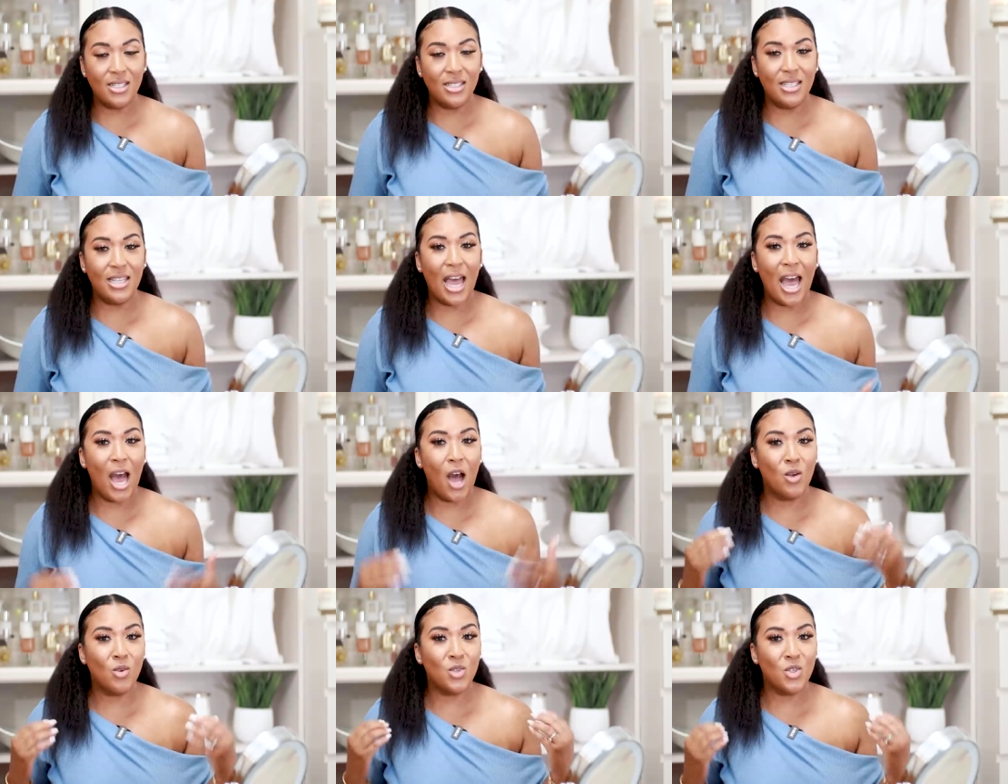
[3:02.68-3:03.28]
is
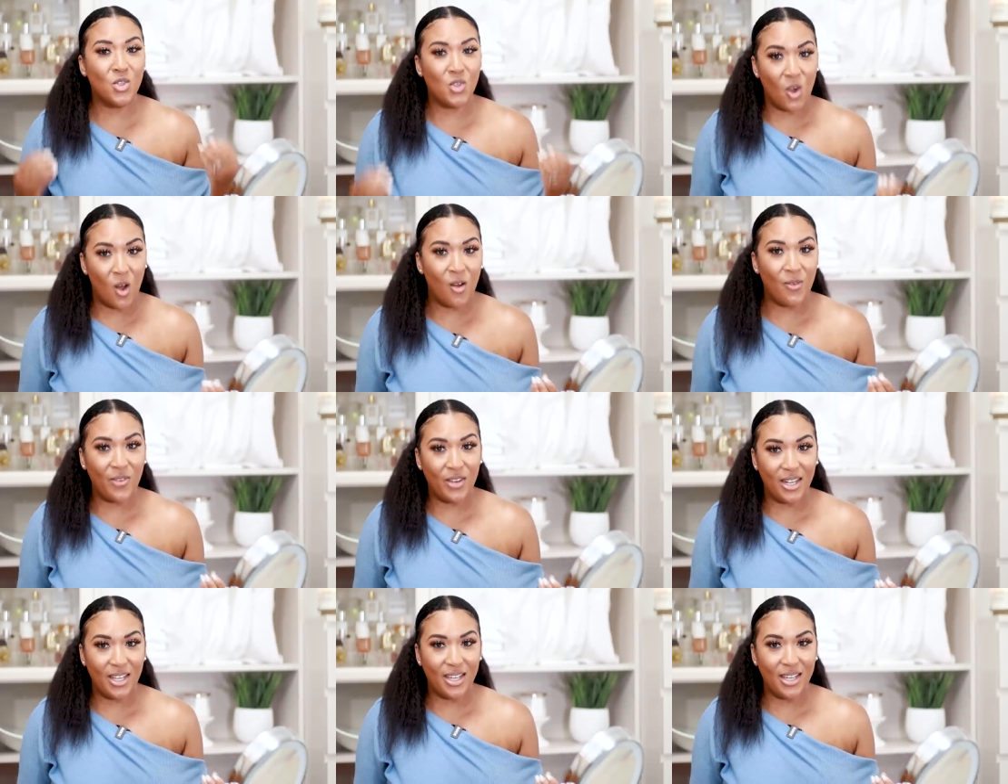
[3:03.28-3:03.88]
how
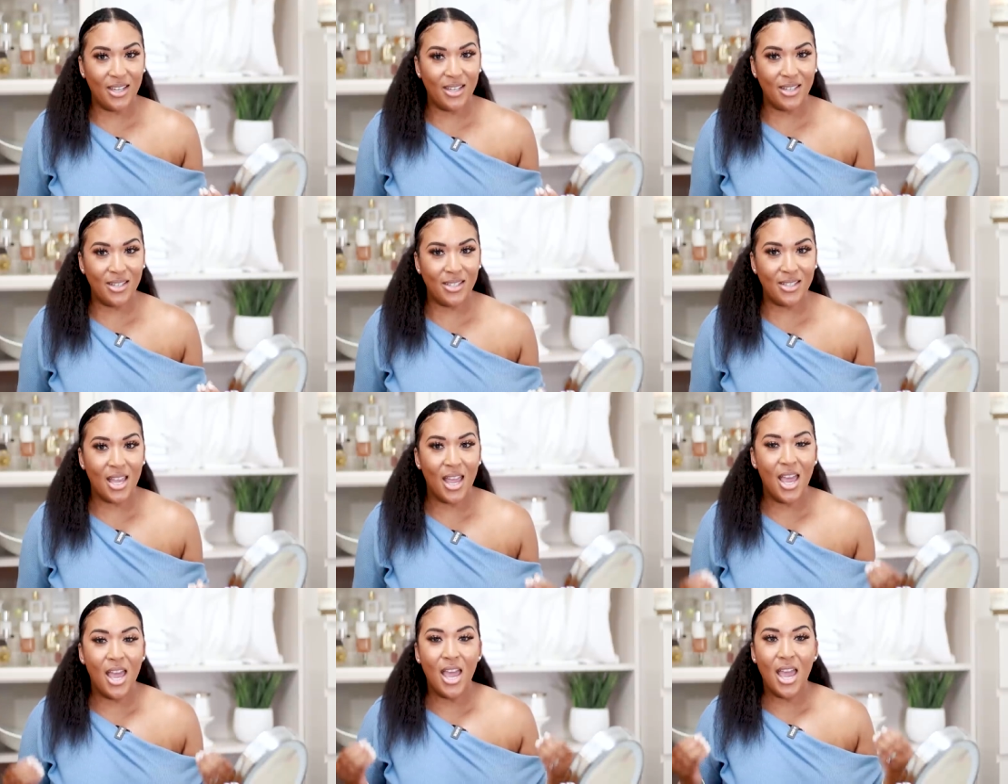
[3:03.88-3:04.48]
soft it
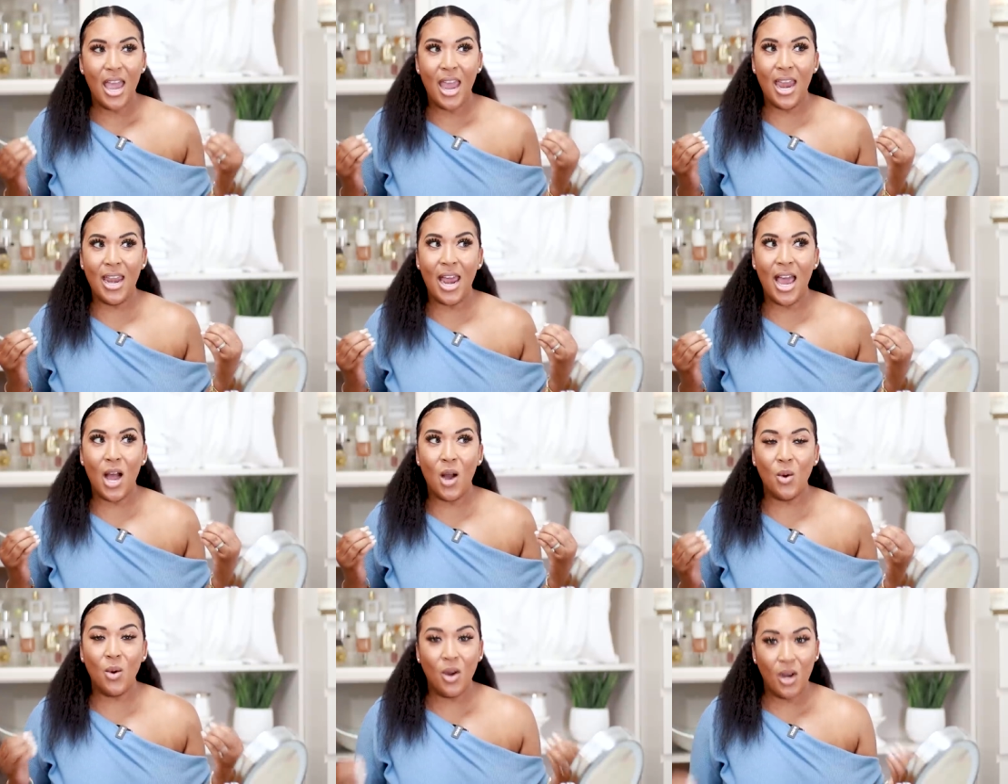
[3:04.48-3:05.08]
is and
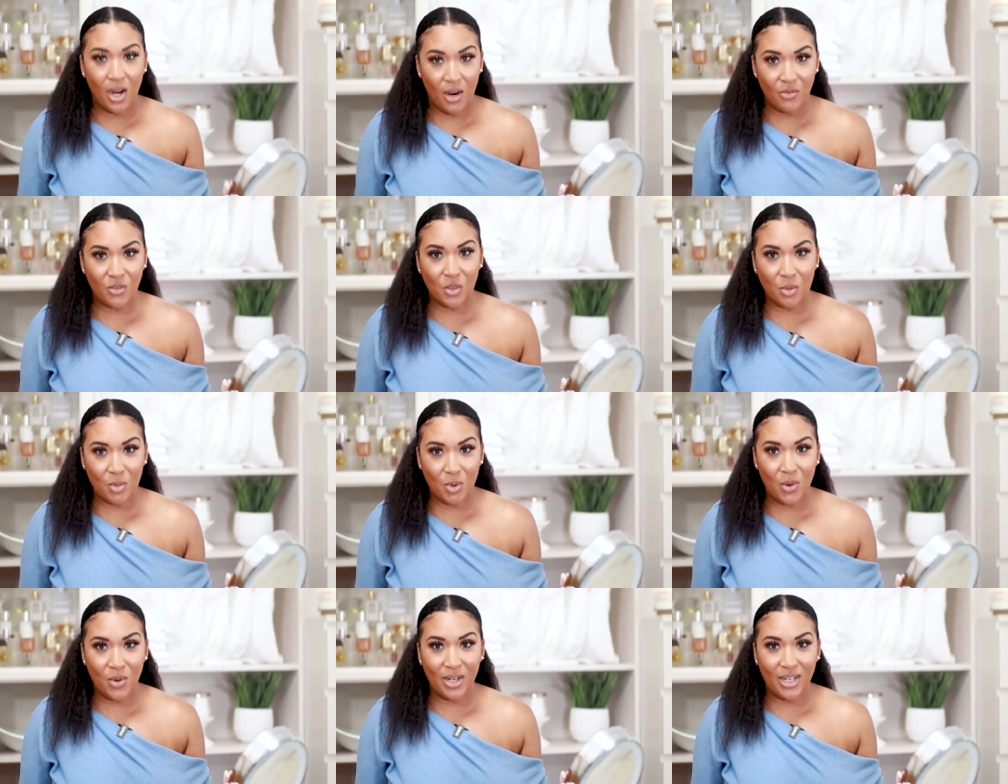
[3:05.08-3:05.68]
how
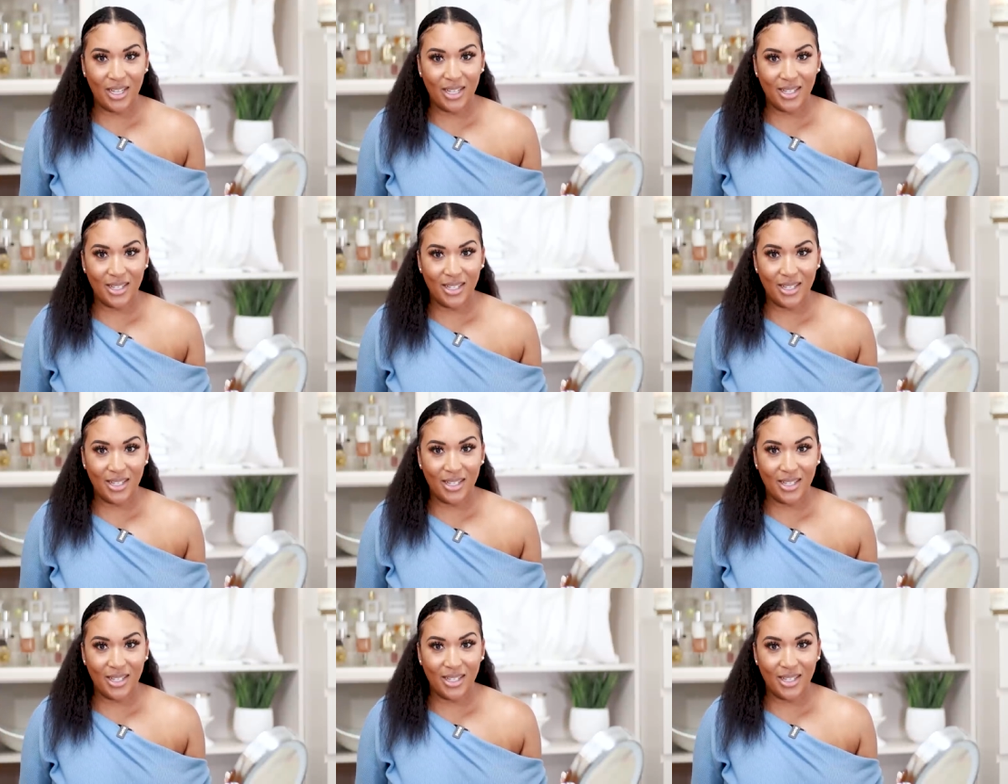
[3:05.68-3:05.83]
comfortable it